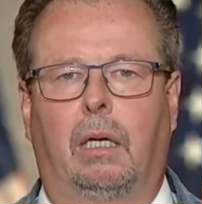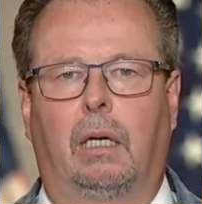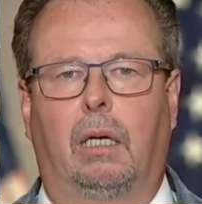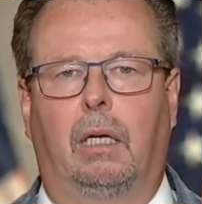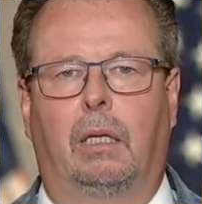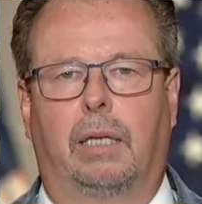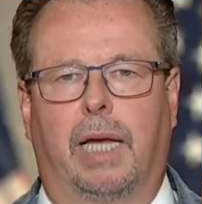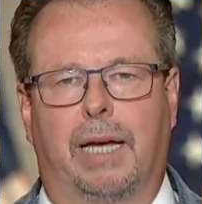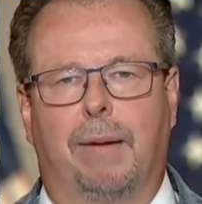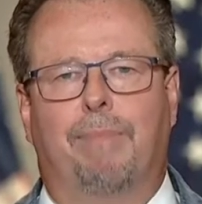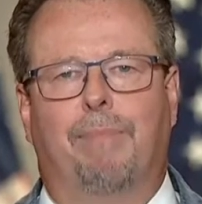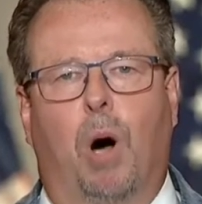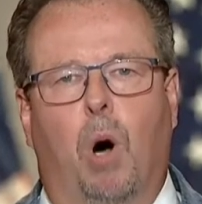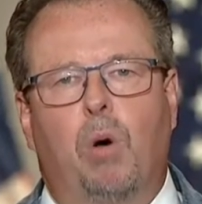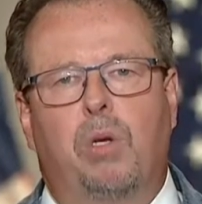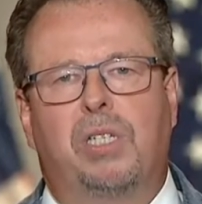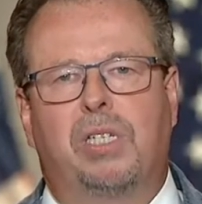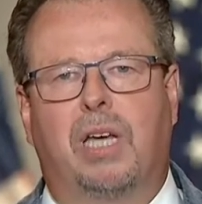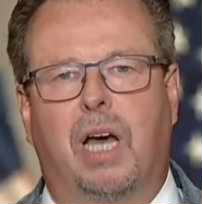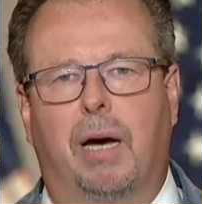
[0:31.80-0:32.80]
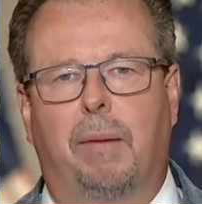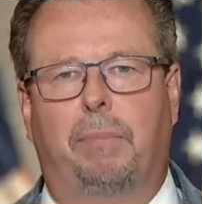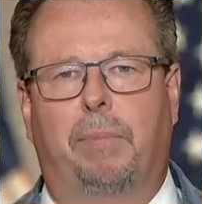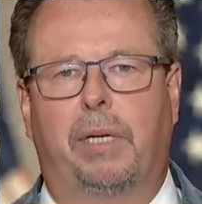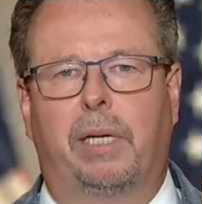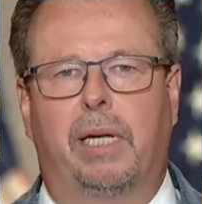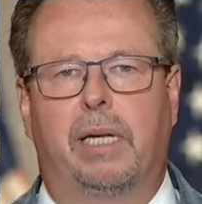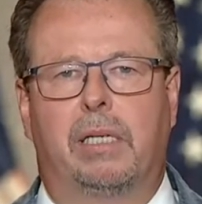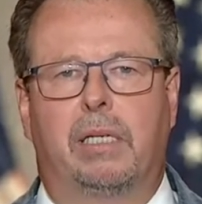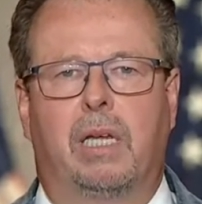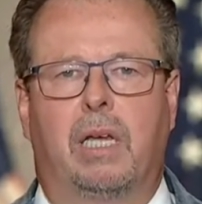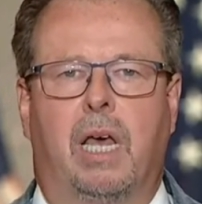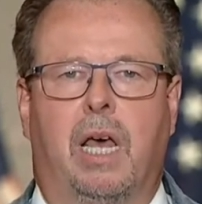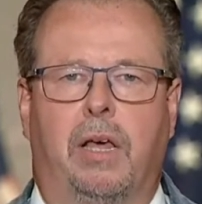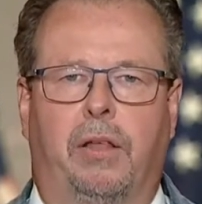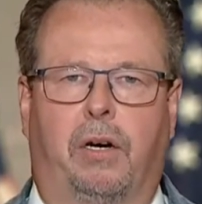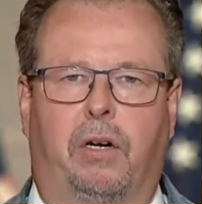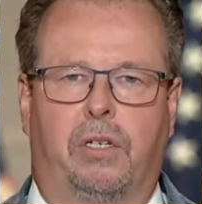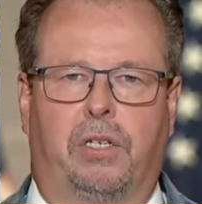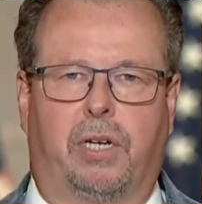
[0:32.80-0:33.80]
Like most companies
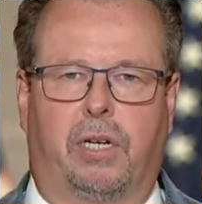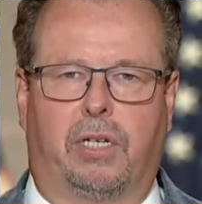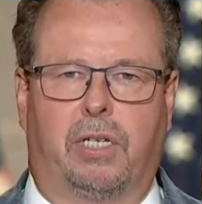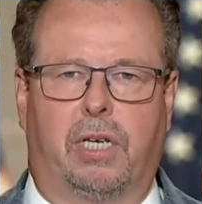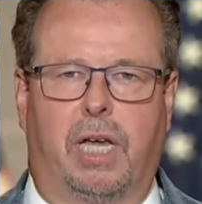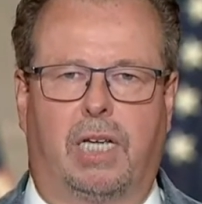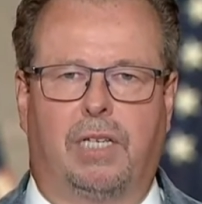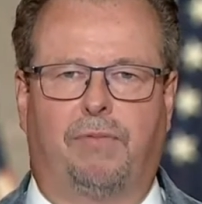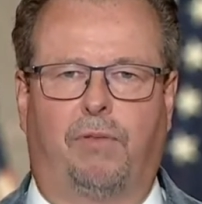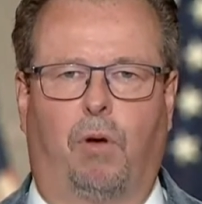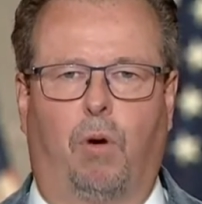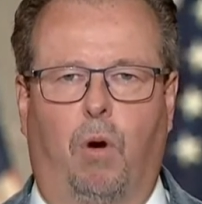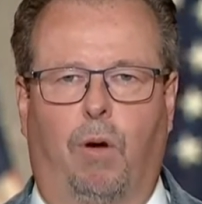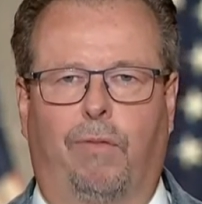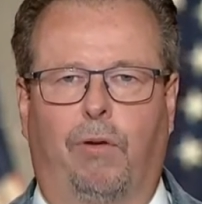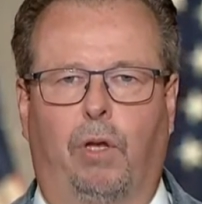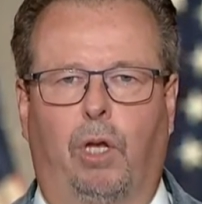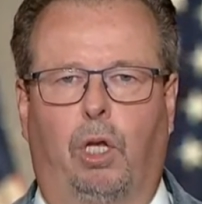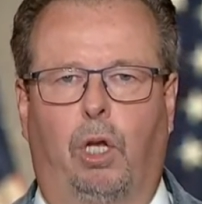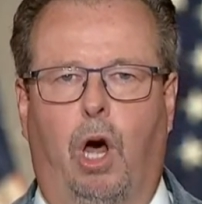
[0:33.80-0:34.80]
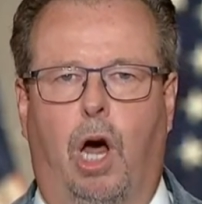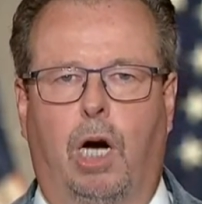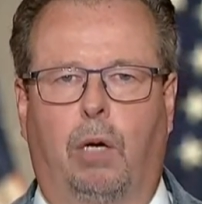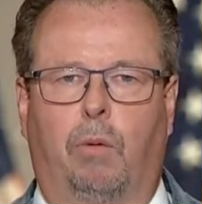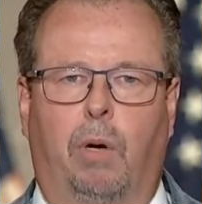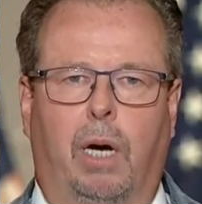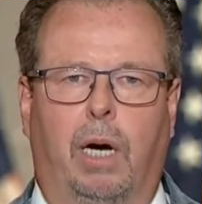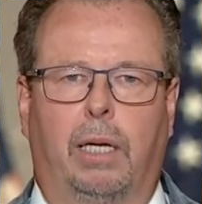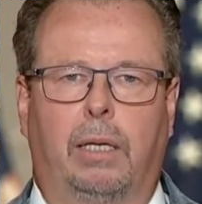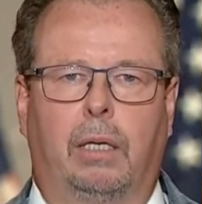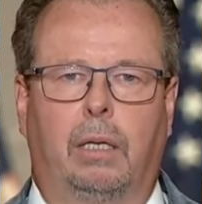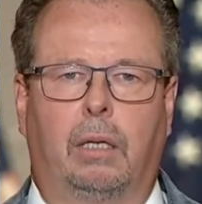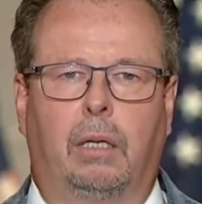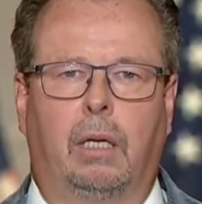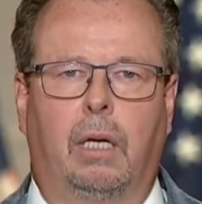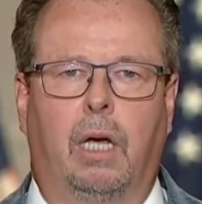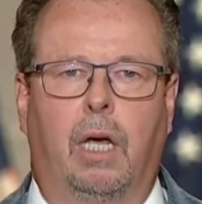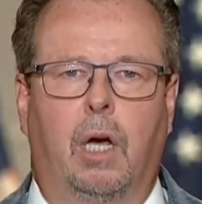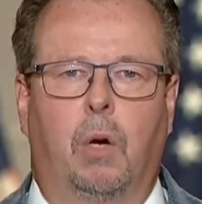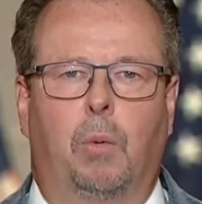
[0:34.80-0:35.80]
that are successful over the long run,
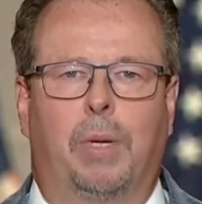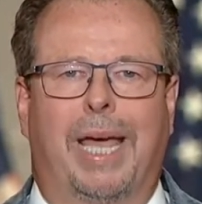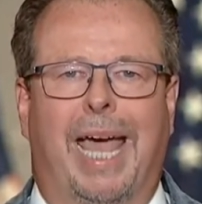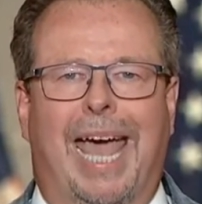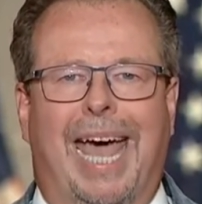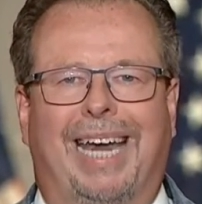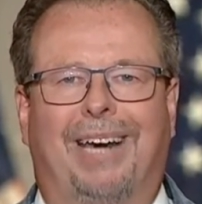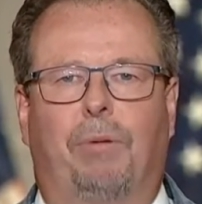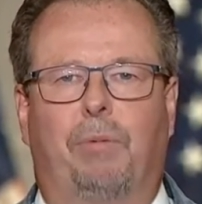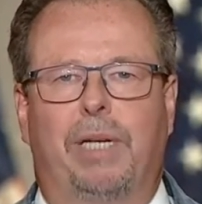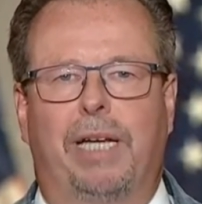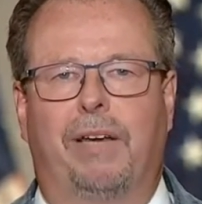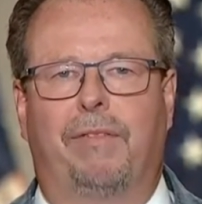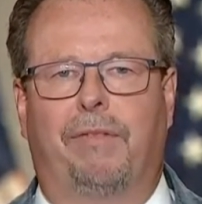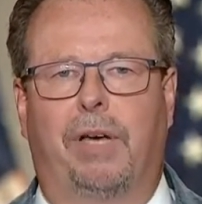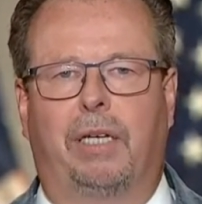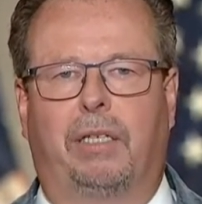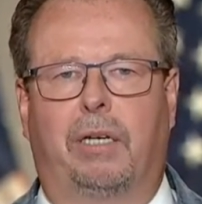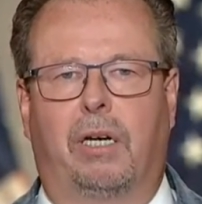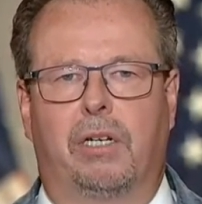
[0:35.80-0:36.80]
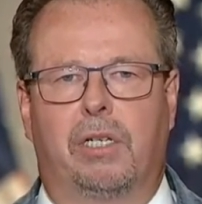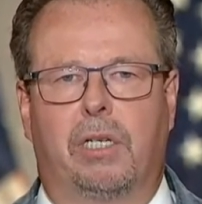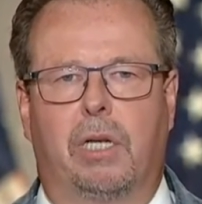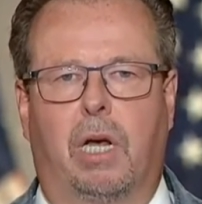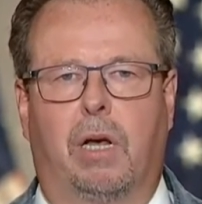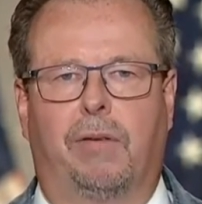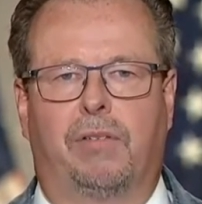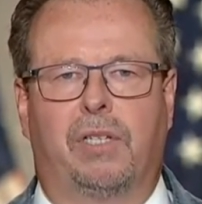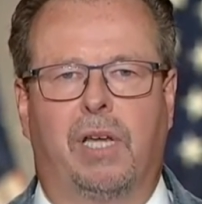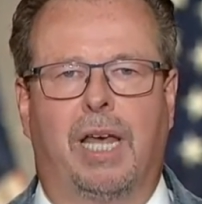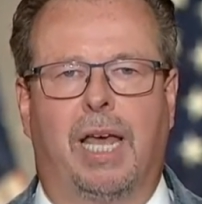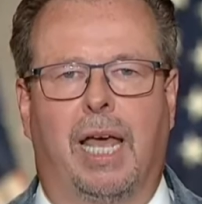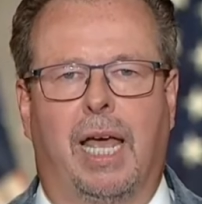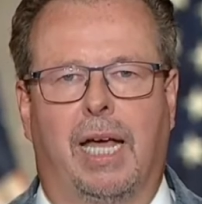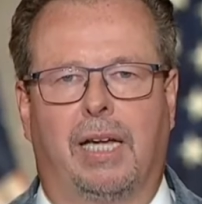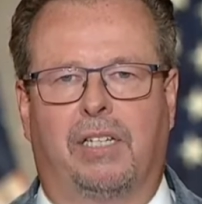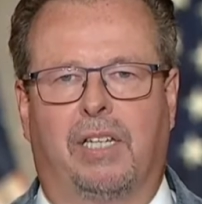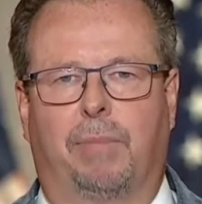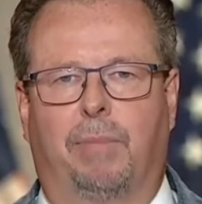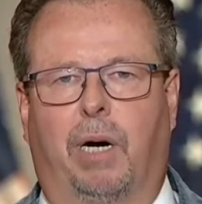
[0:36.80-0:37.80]
we had to reinvent ourselves
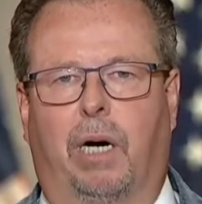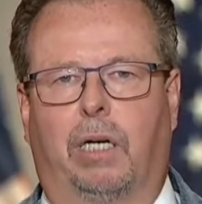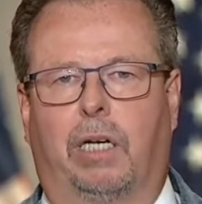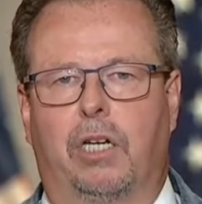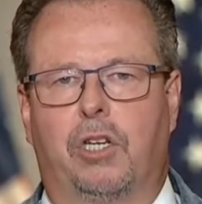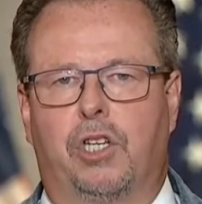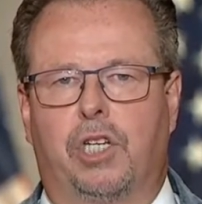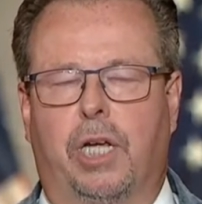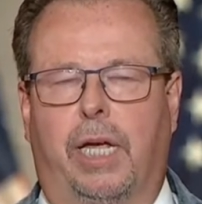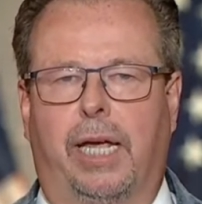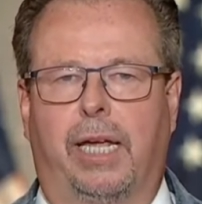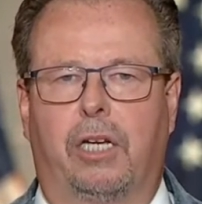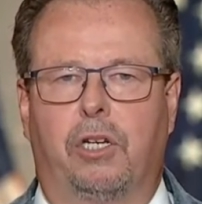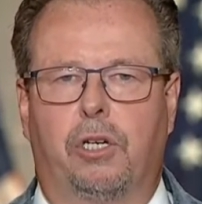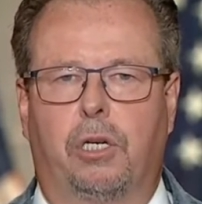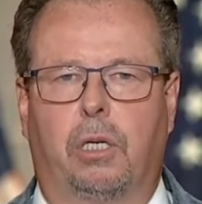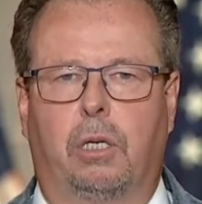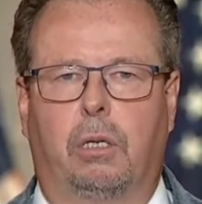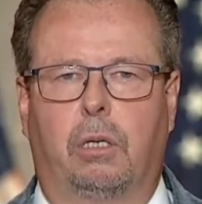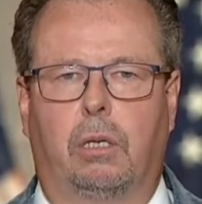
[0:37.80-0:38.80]
as the market changed.